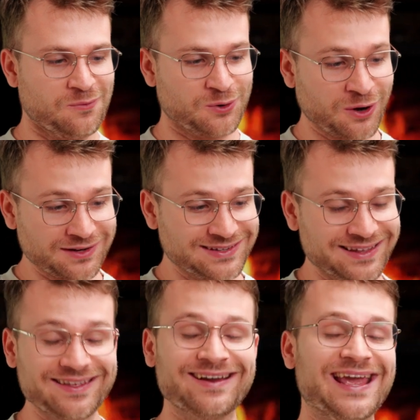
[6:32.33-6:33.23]
We're not
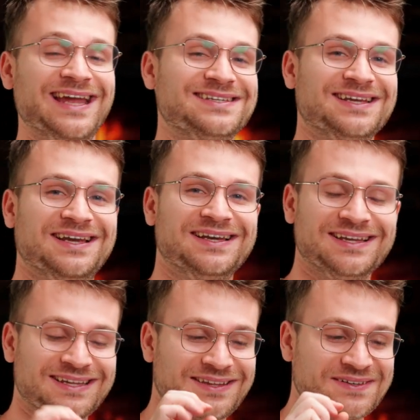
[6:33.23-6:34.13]
done there yet.
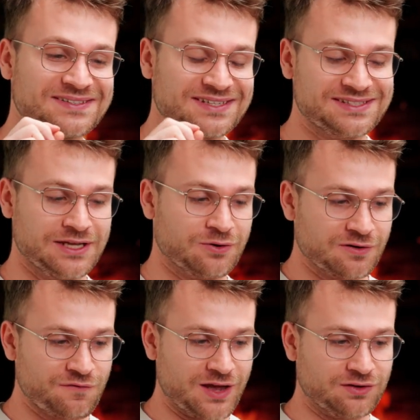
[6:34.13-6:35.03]
There is a secret
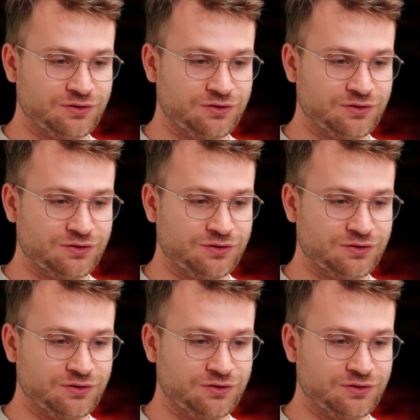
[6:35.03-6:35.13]
effect.